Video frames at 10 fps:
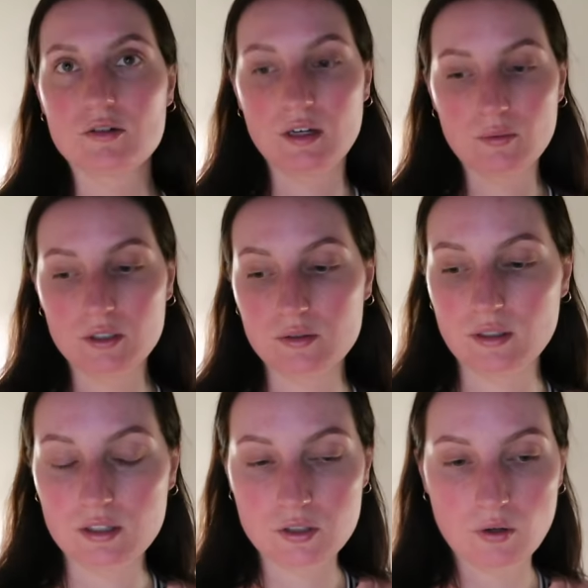so I didn't wanna do
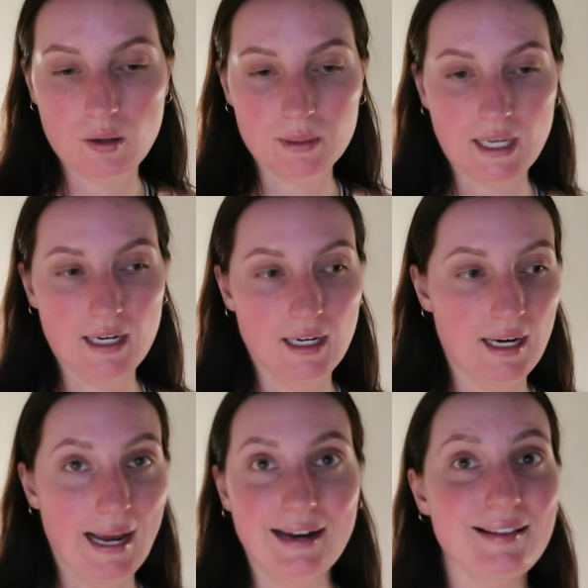anything too complicated, and
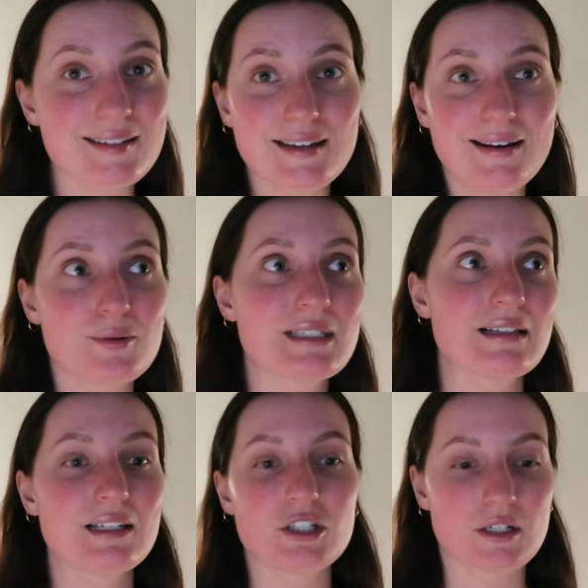I had it last night and it was
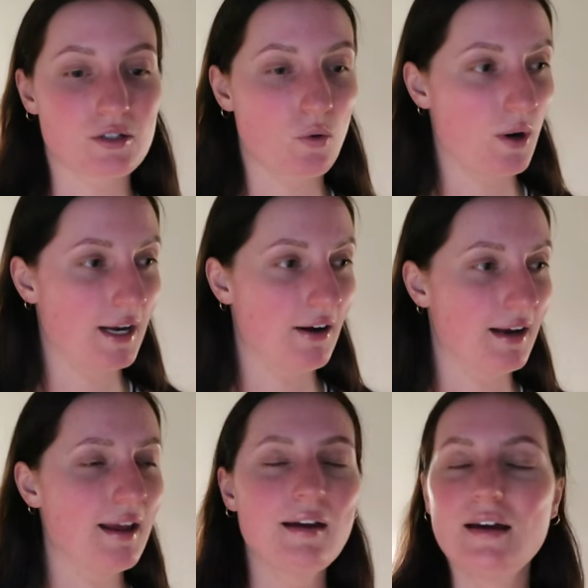delicious, so why not?